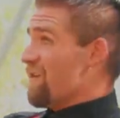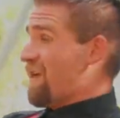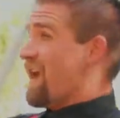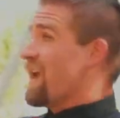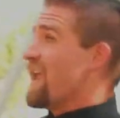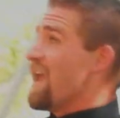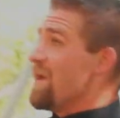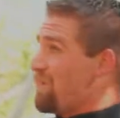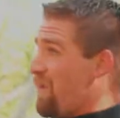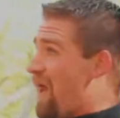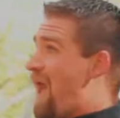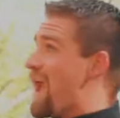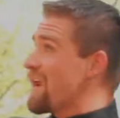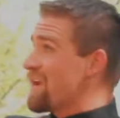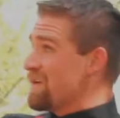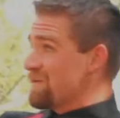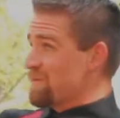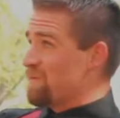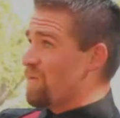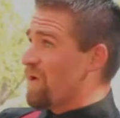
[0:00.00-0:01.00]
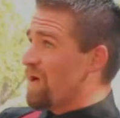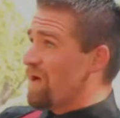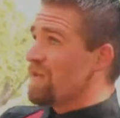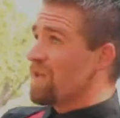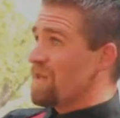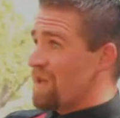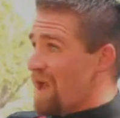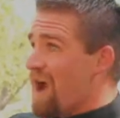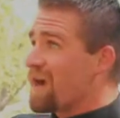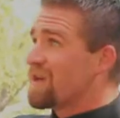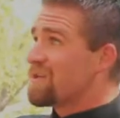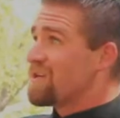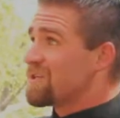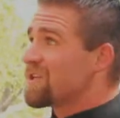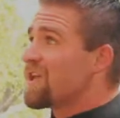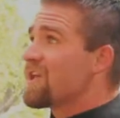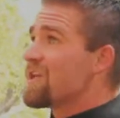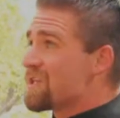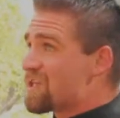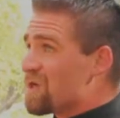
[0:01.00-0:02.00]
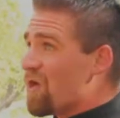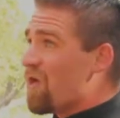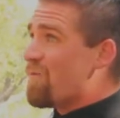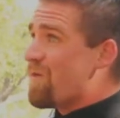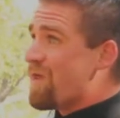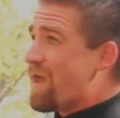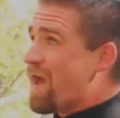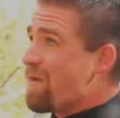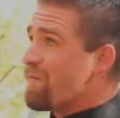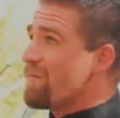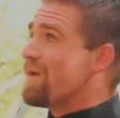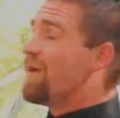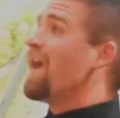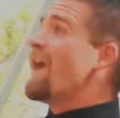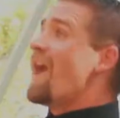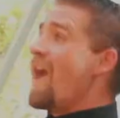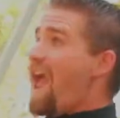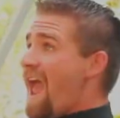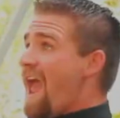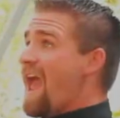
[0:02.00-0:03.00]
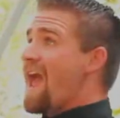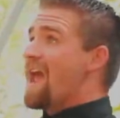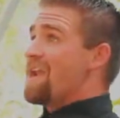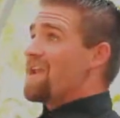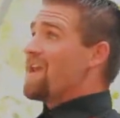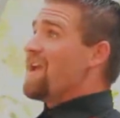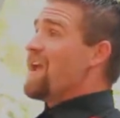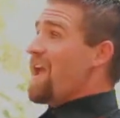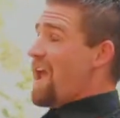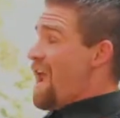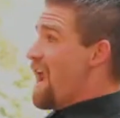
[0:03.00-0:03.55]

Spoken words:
I get back to where the doctor's going to sew me up, and he